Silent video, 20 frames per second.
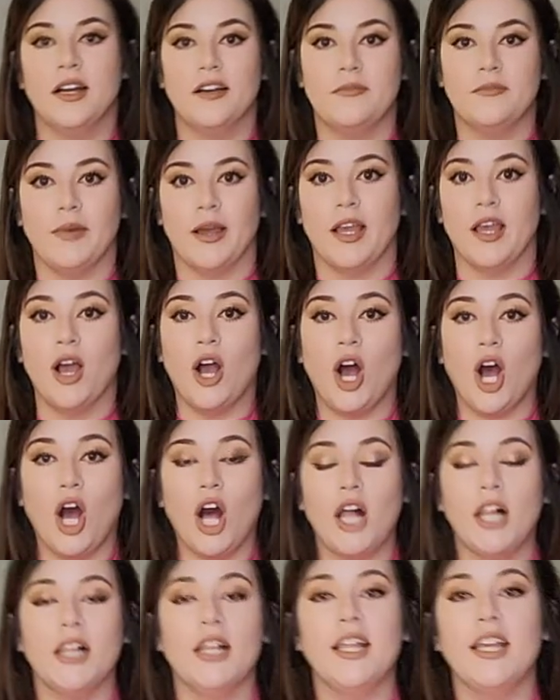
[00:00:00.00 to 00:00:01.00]
of my
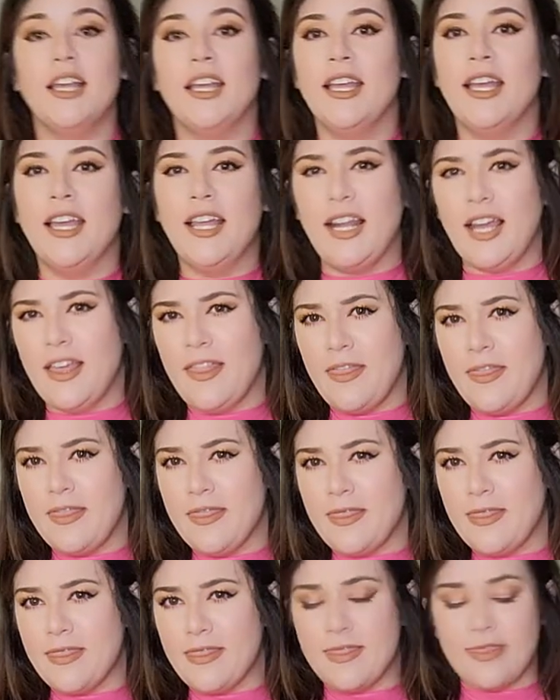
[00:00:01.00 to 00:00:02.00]
haul and I
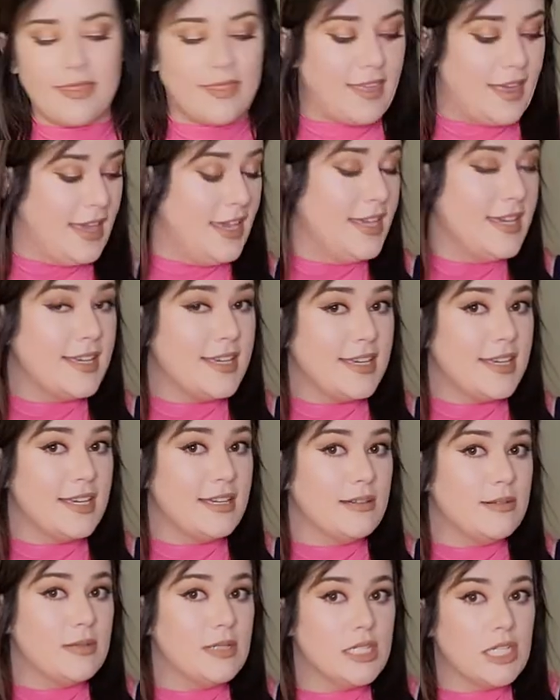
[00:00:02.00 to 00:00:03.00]
think
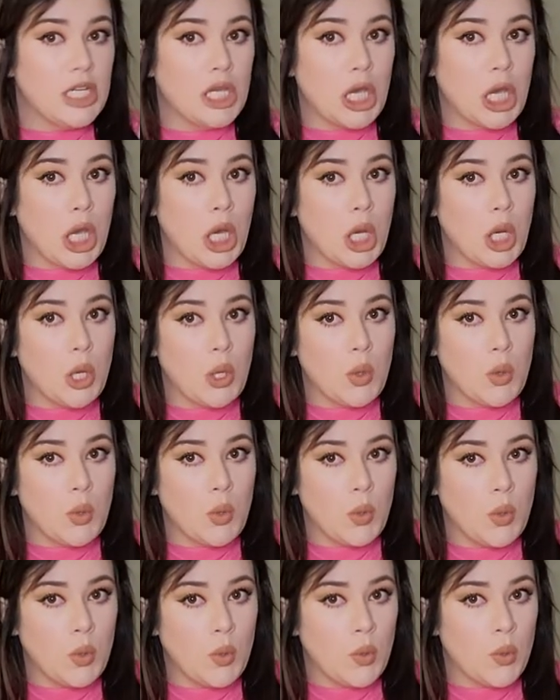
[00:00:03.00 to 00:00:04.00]
it would go
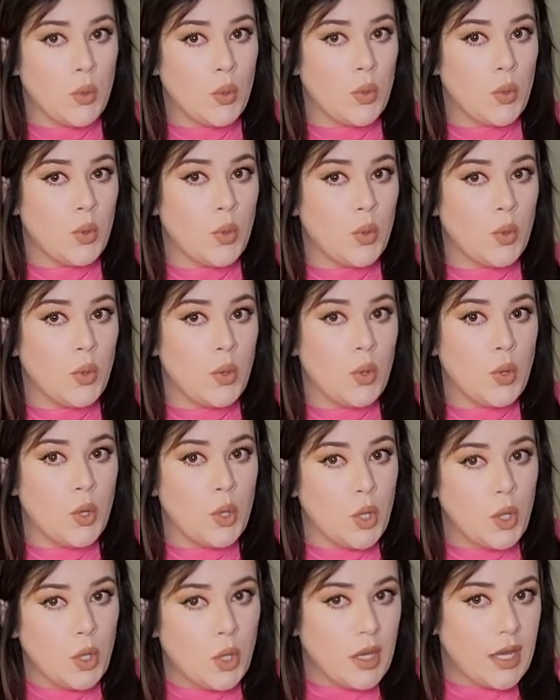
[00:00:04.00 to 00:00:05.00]

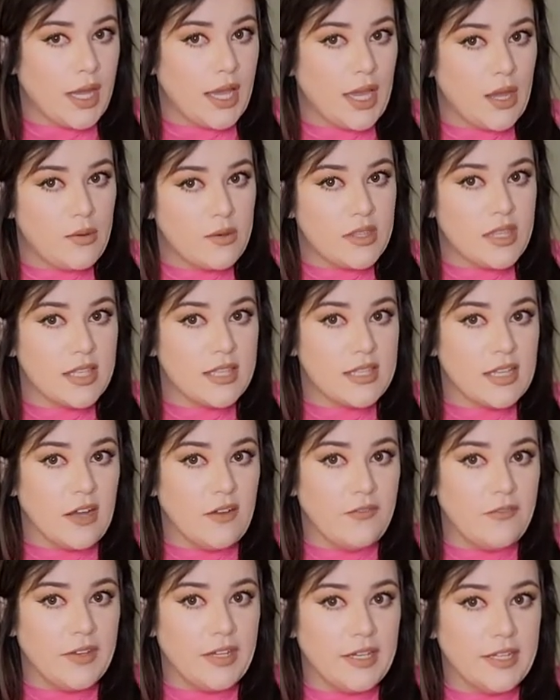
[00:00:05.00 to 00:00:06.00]
okay with this
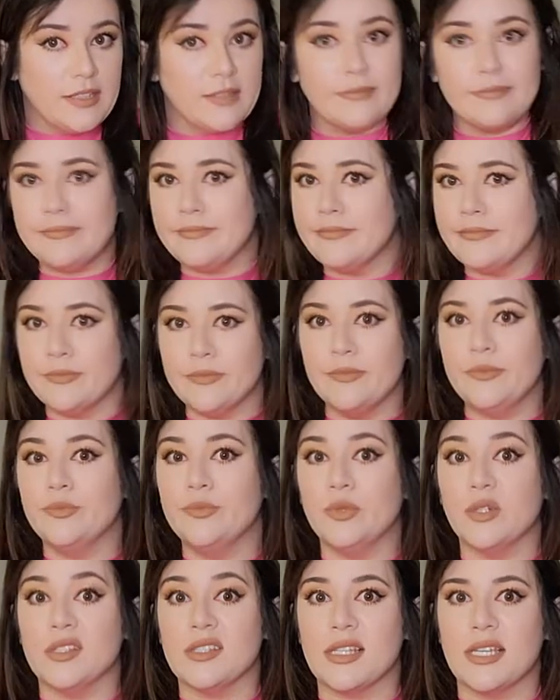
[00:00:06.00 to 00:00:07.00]
outfit.
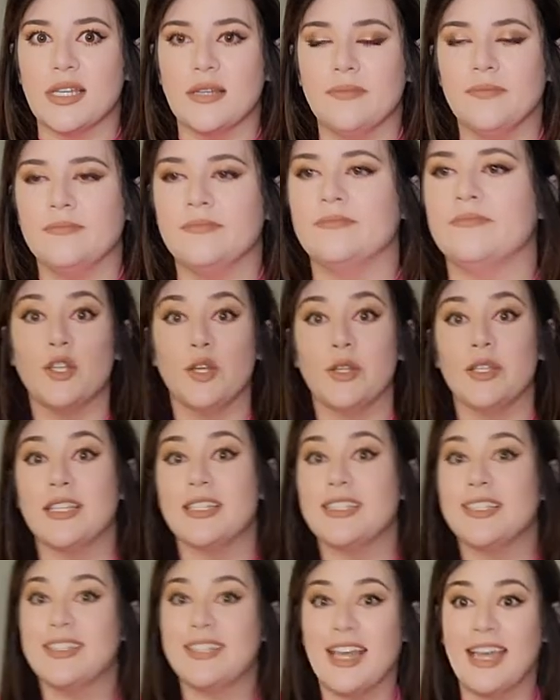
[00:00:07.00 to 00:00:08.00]
We'll see. So
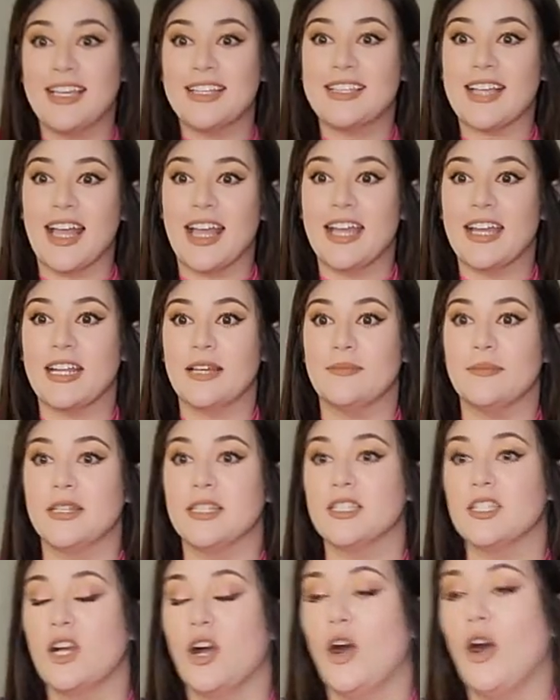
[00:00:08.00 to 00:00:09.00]
this next item
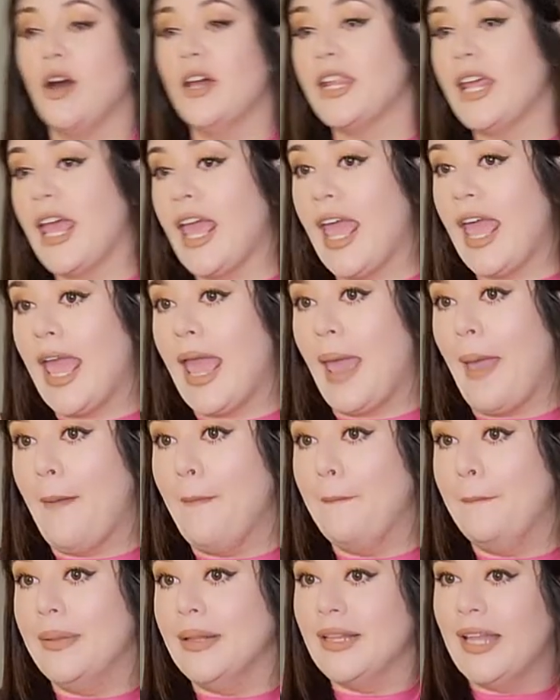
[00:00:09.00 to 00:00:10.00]
is called a
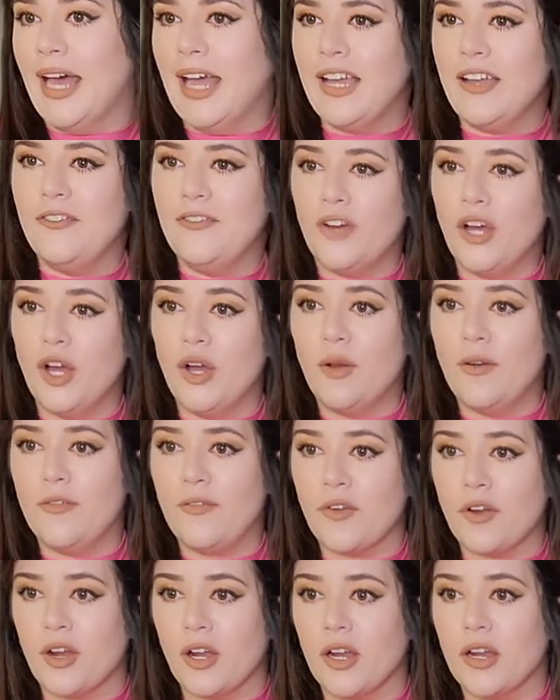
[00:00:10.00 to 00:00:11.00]
black faux
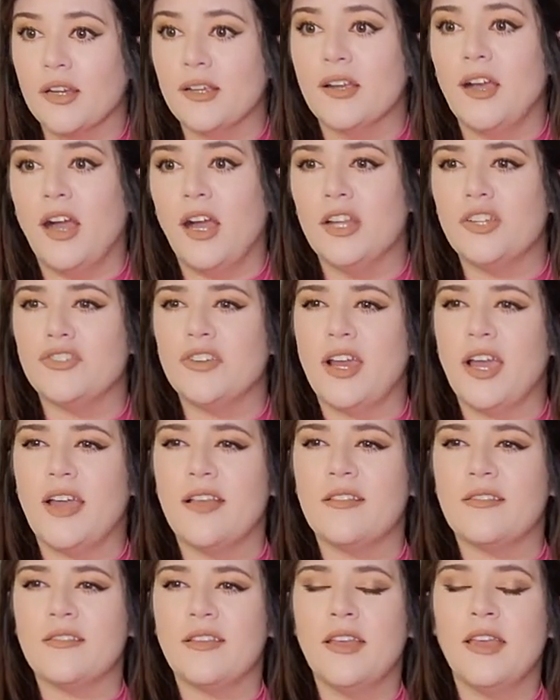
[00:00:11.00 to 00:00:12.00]
fur
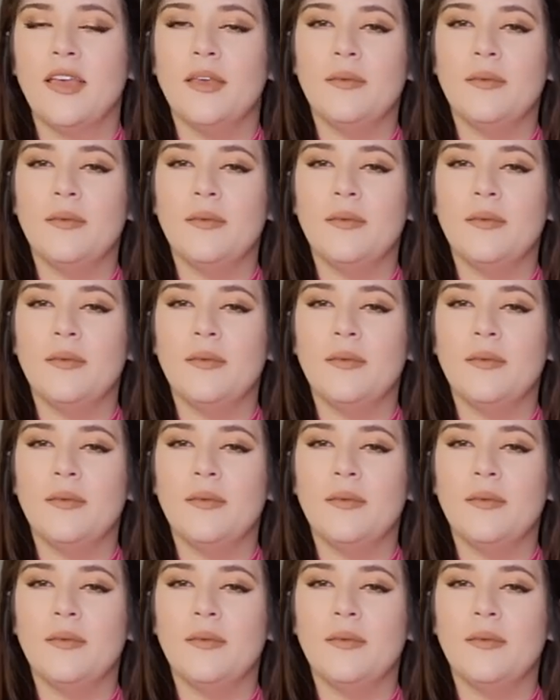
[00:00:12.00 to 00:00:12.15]
contrast